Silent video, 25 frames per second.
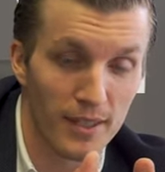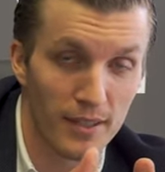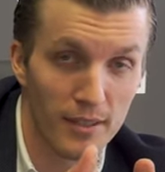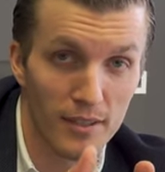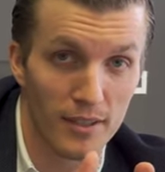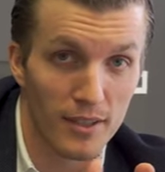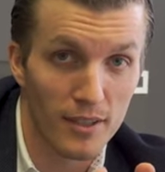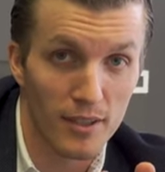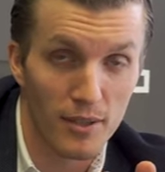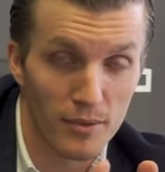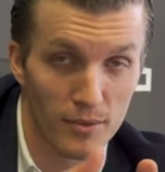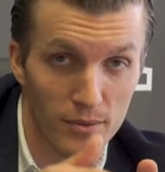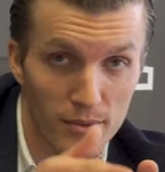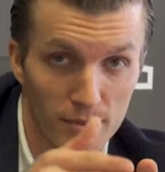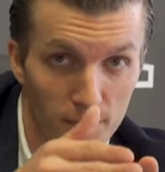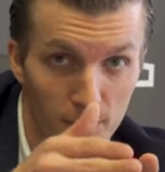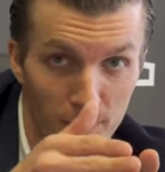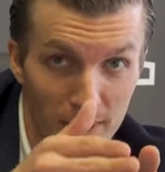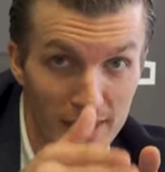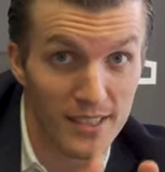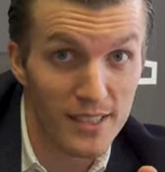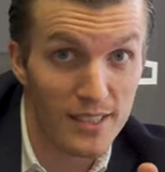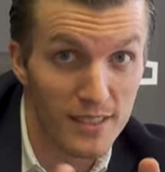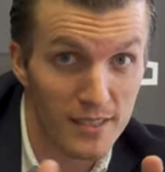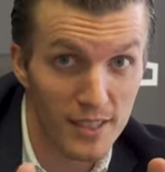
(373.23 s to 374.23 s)
you know
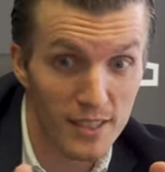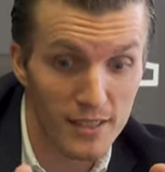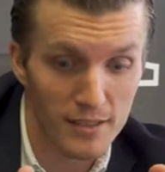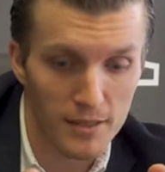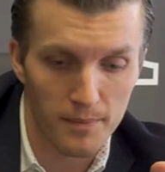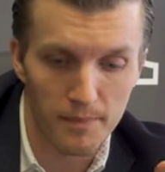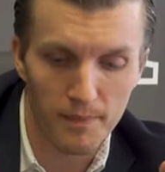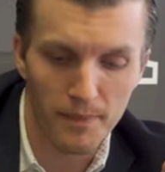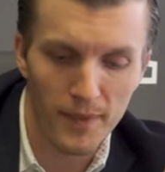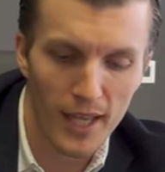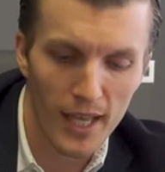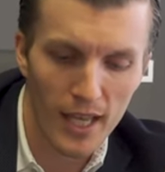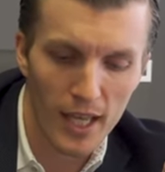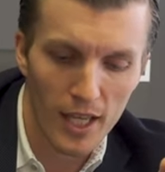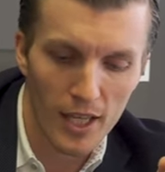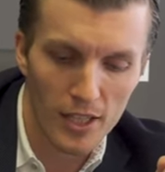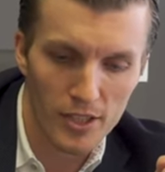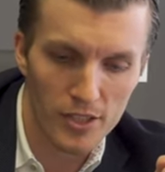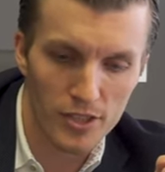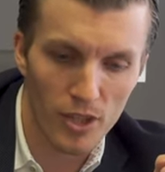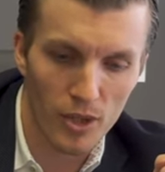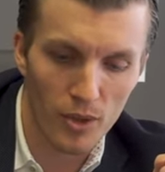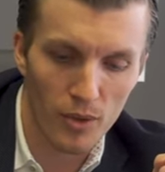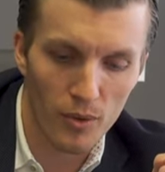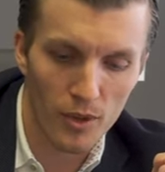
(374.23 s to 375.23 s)
busy season
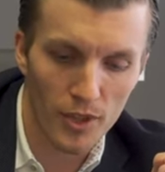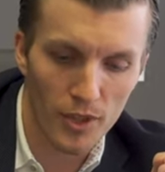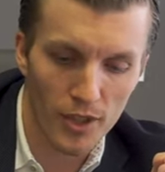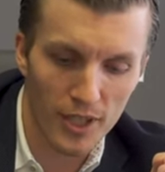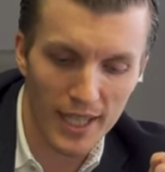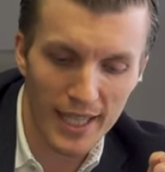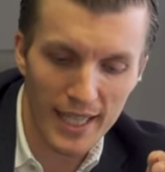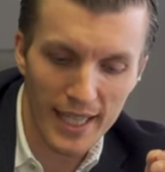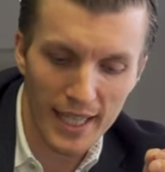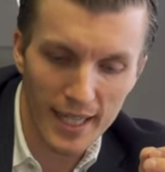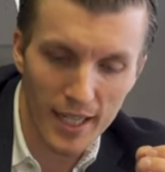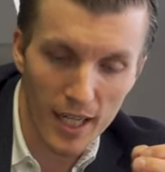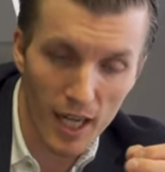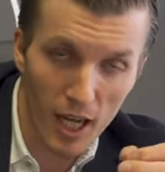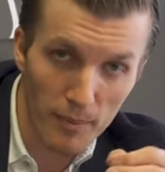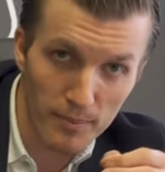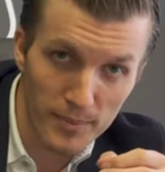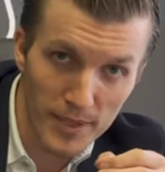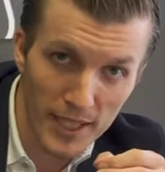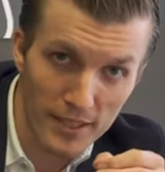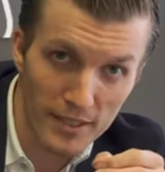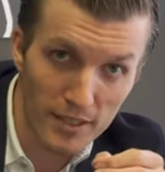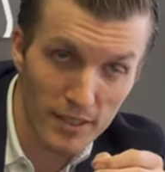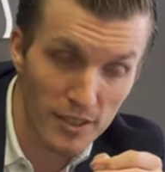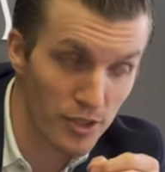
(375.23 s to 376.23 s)
so you're going to get an
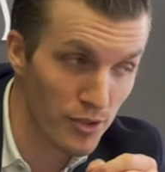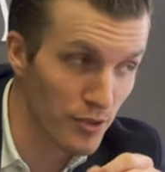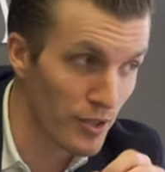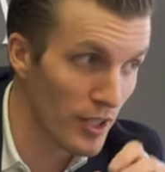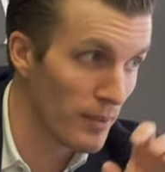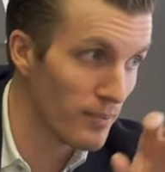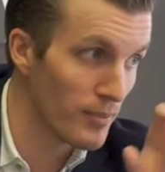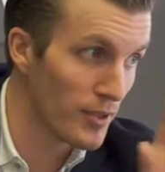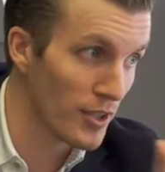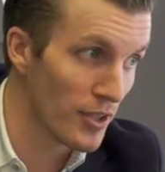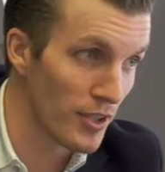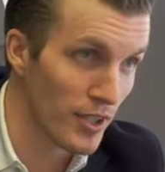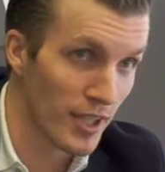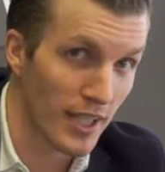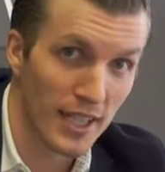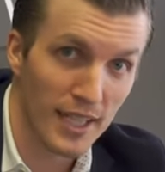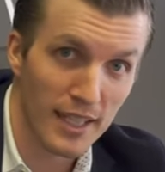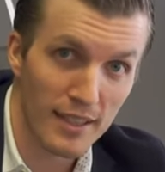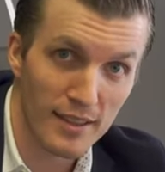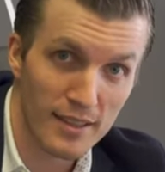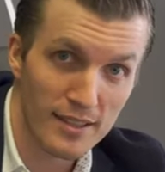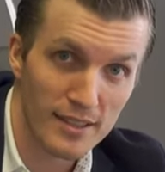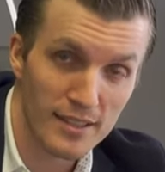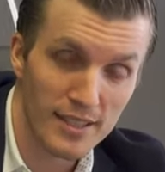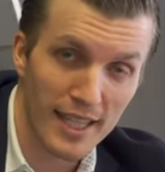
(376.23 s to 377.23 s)
update to the script you're going to
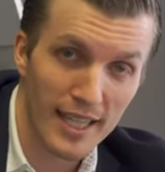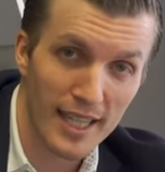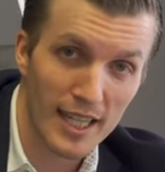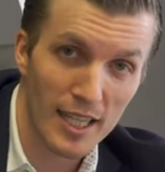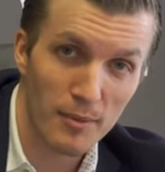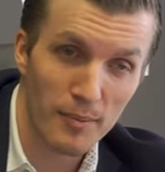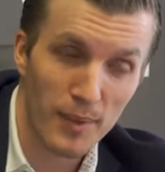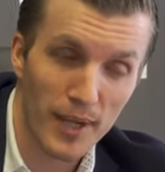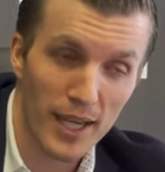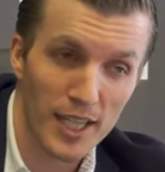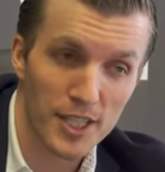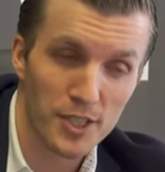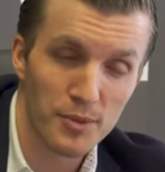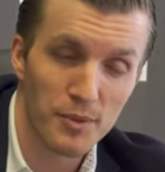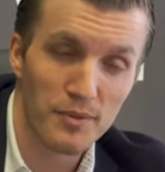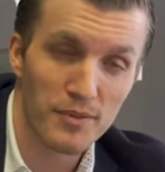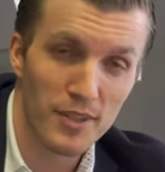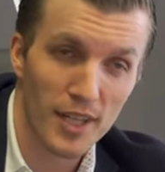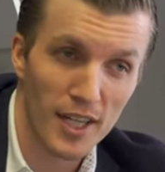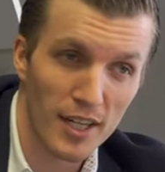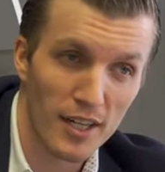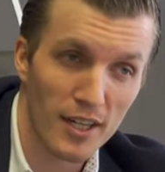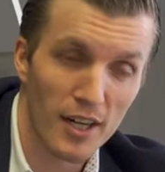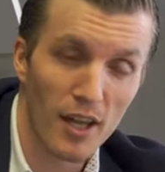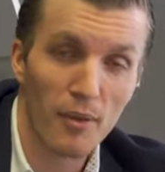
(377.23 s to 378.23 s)
get this landing page and we've
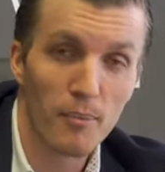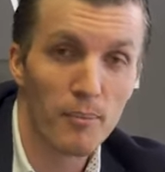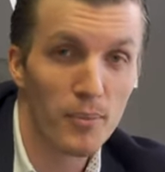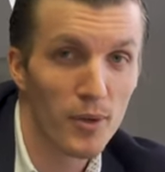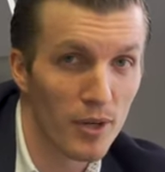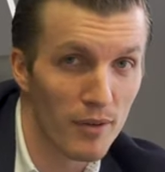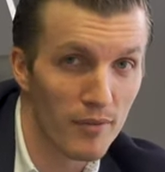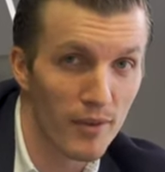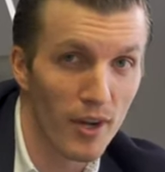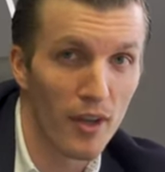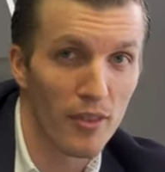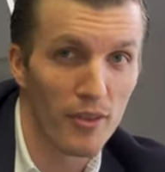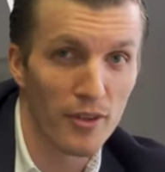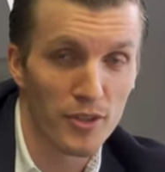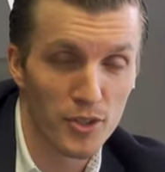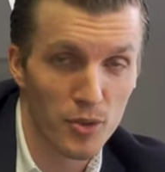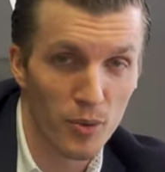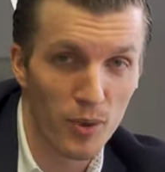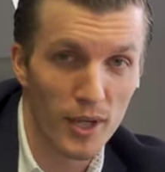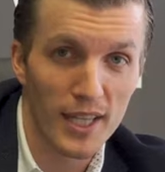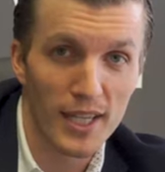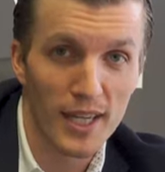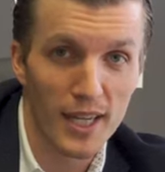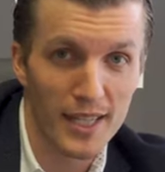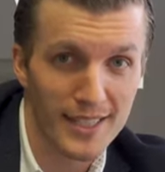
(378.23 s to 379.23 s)
done a number of other
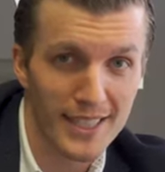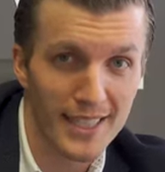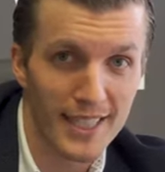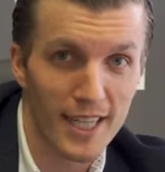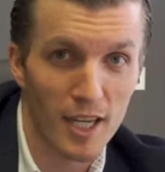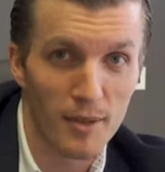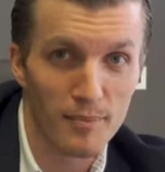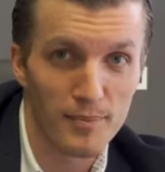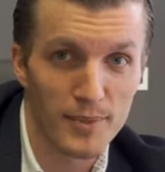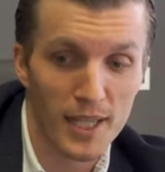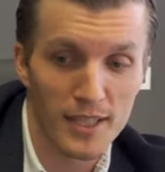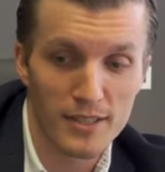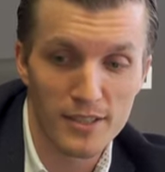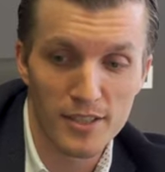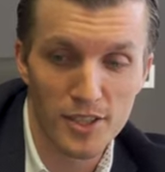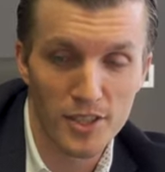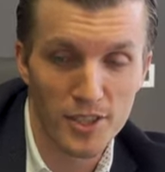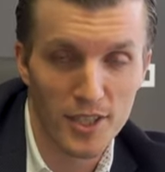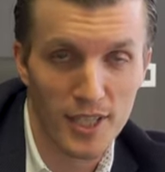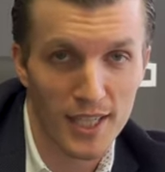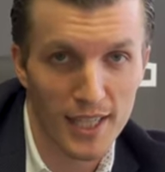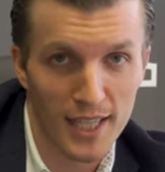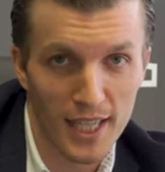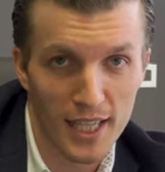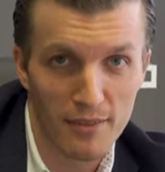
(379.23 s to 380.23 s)
2019 updates that
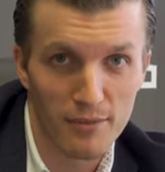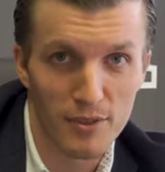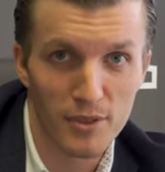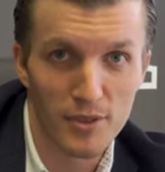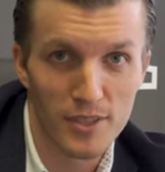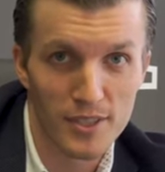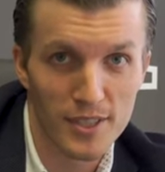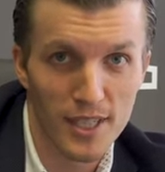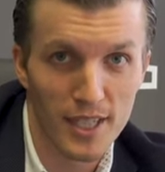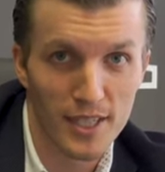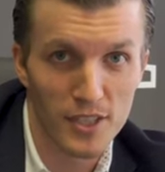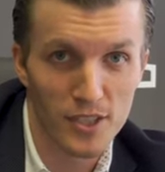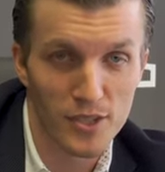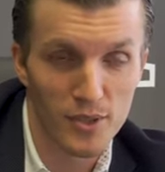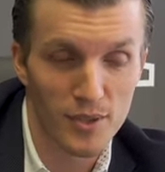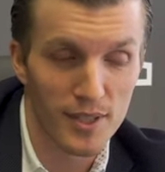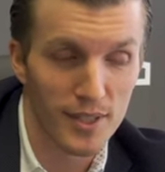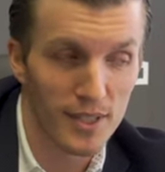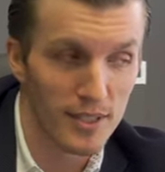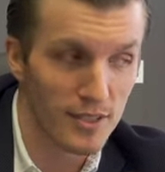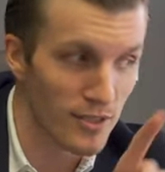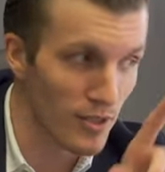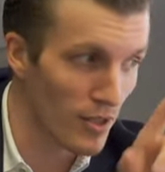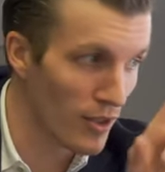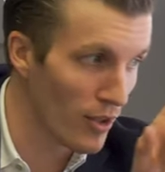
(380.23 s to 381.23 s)
you're going to get if you decide to join
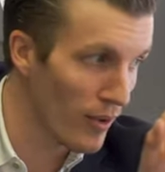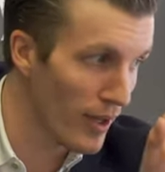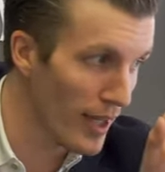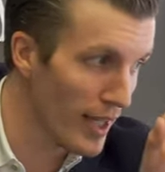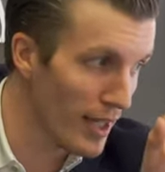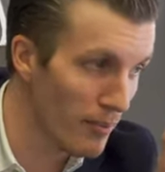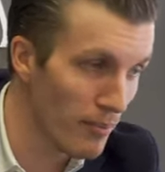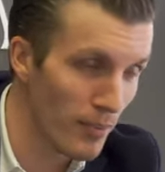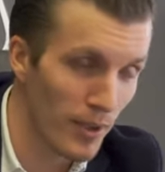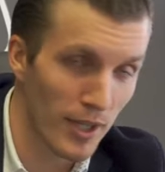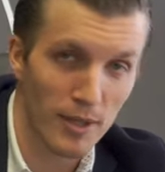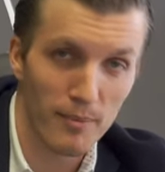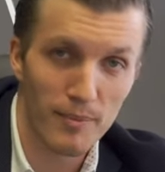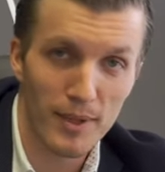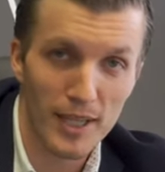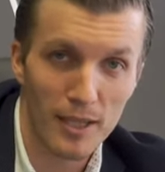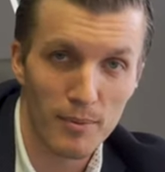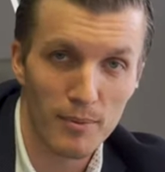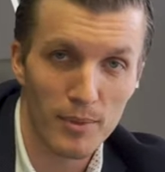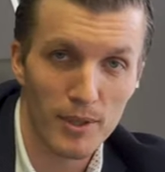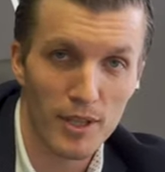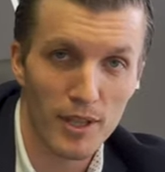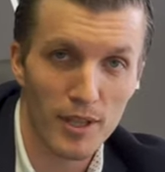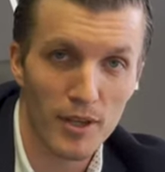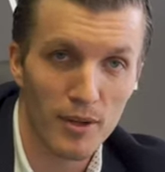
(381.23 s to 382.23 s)
this so go ahead and book a
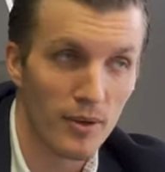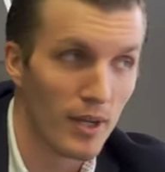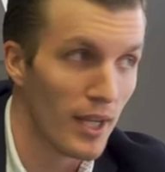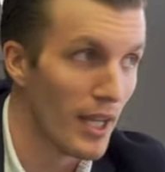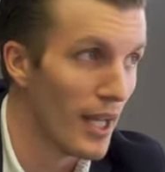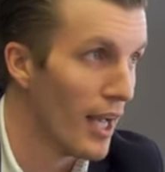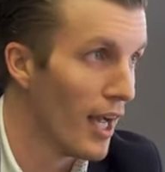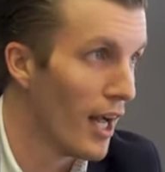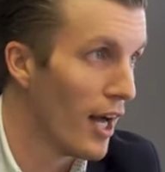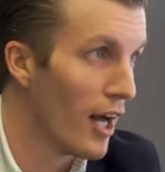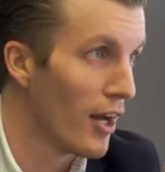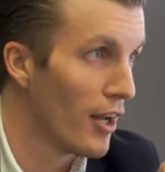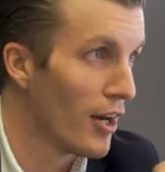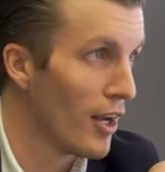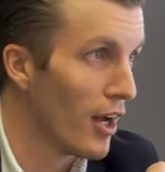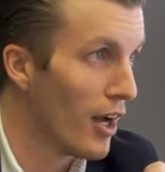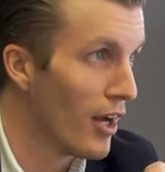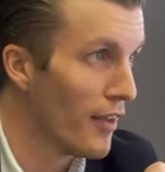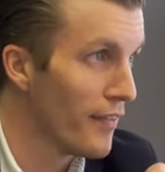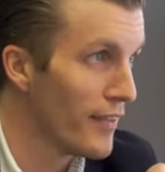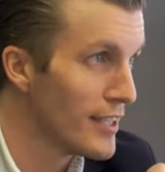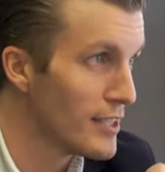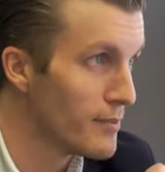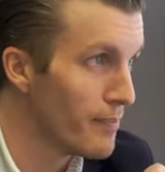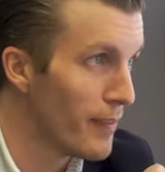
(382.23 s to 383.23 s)
meeting below on
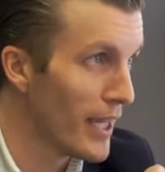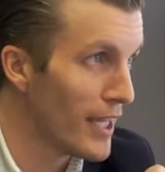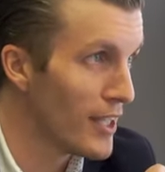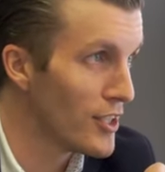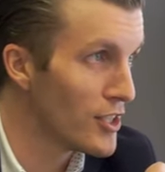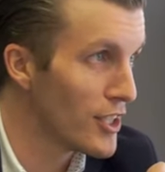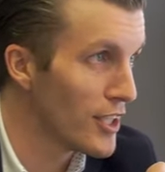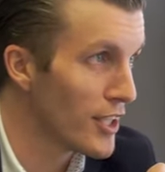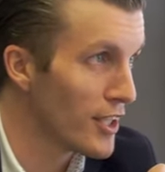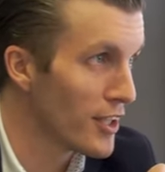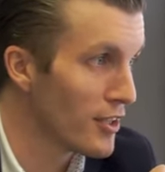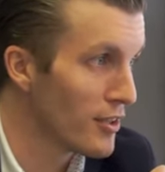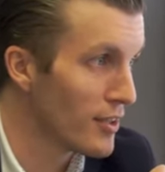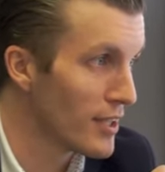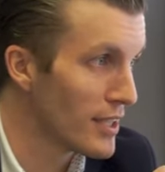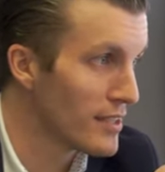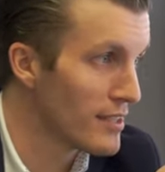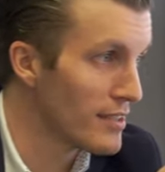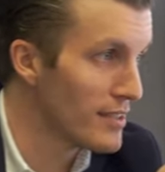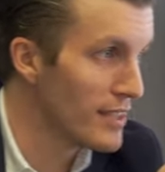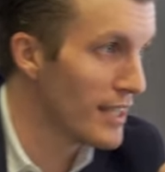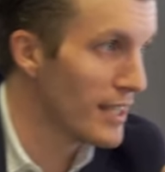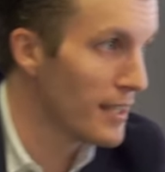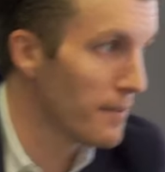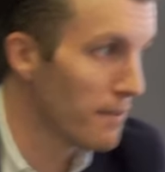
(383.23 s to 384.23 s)
on this page here you can
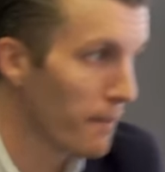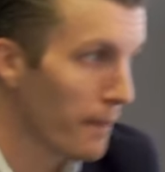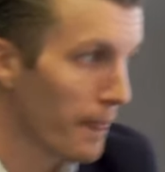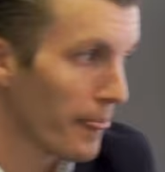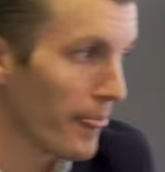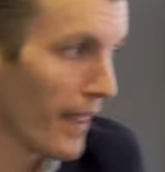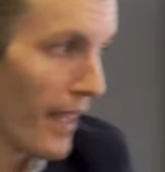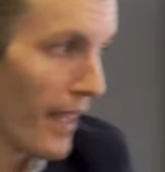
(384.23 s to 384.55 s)
see